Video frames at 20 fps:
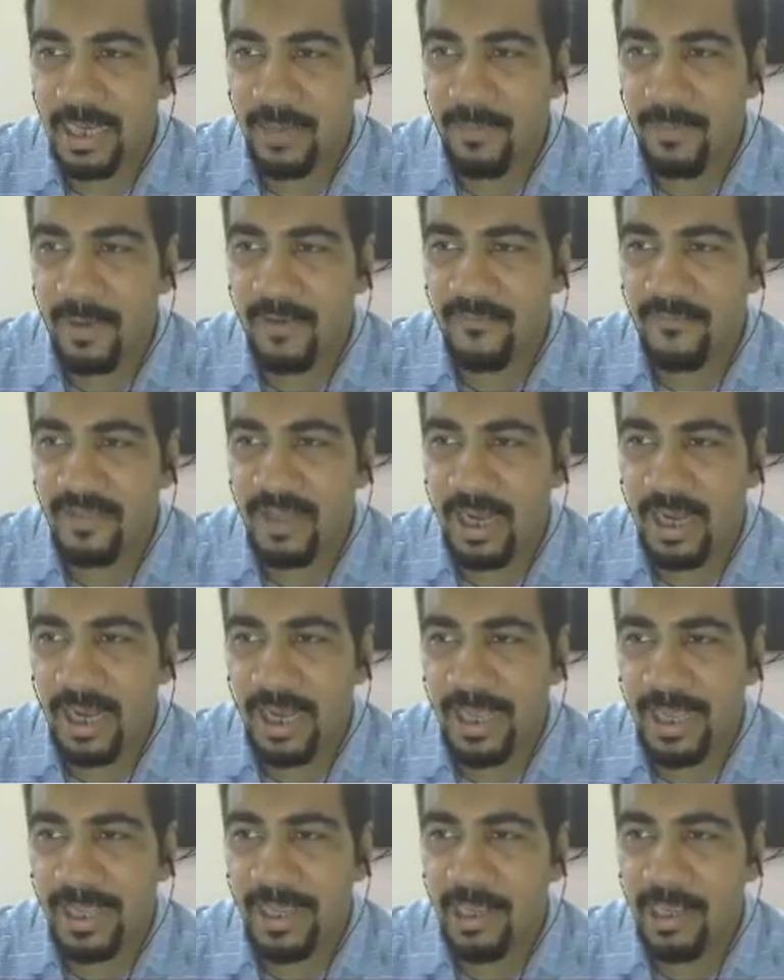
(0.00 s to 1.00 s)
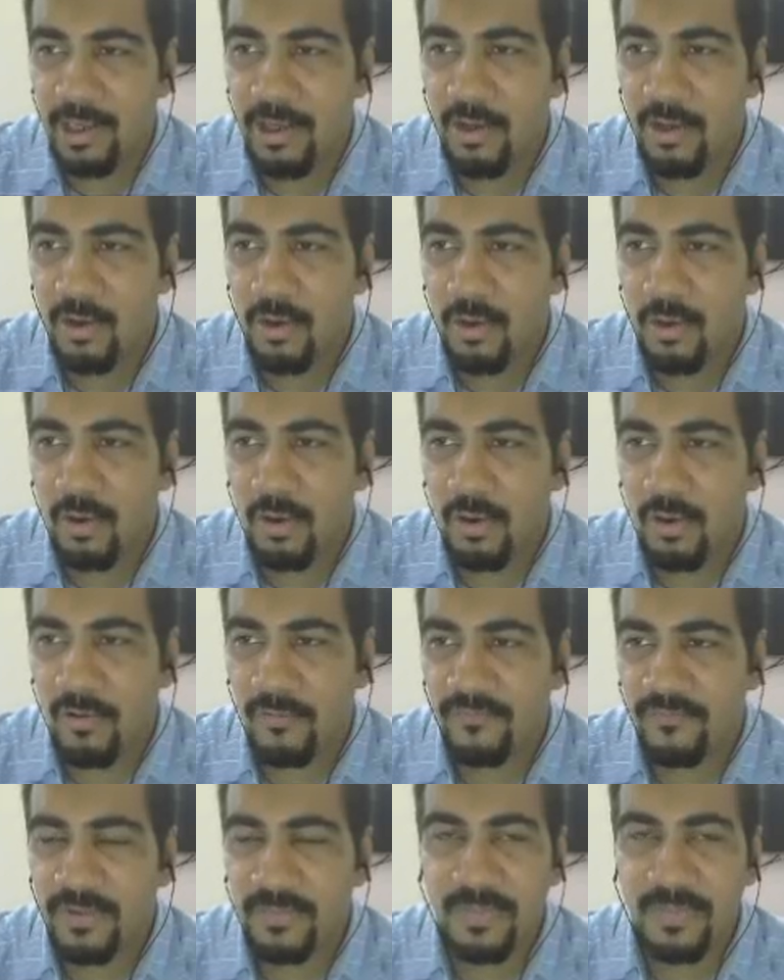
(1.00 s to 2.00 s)
above the high
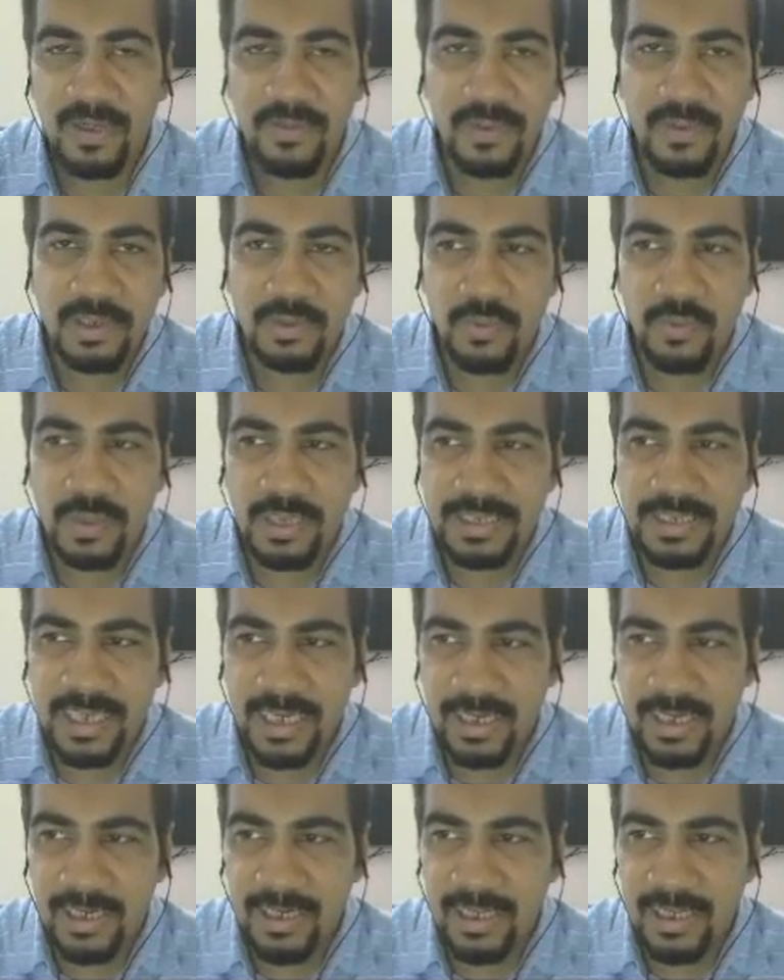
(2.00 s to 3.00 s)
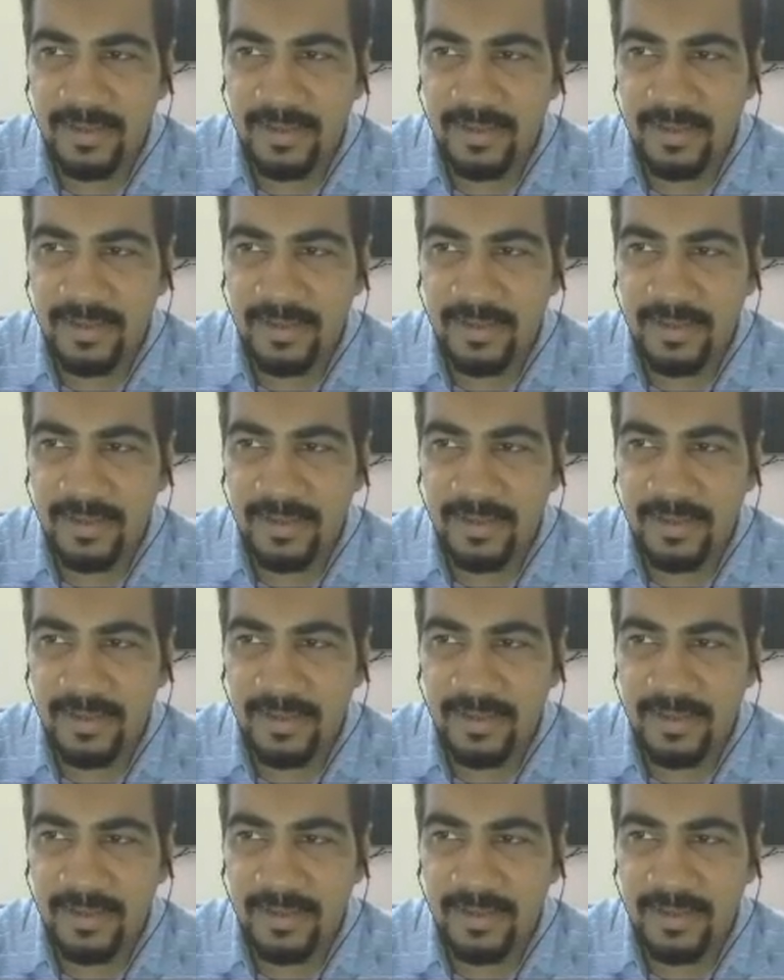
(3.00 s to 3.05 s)
of the previous week's candle.